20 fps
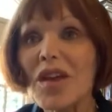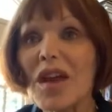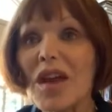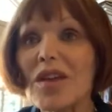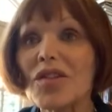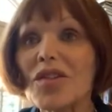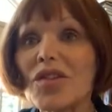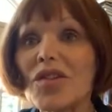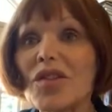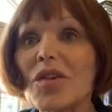
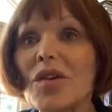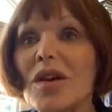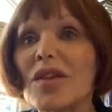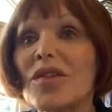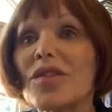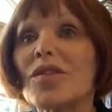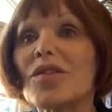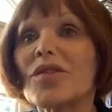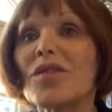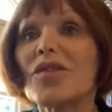And so I
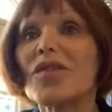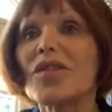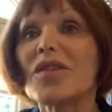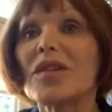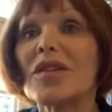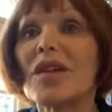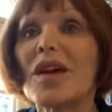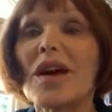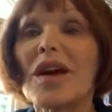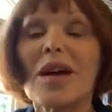thought that
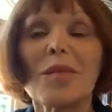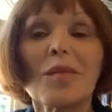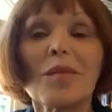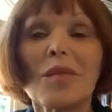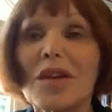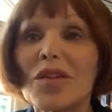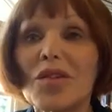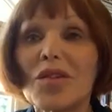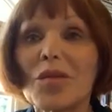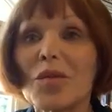I
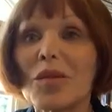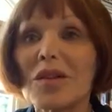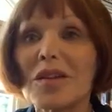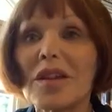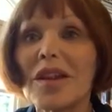might as well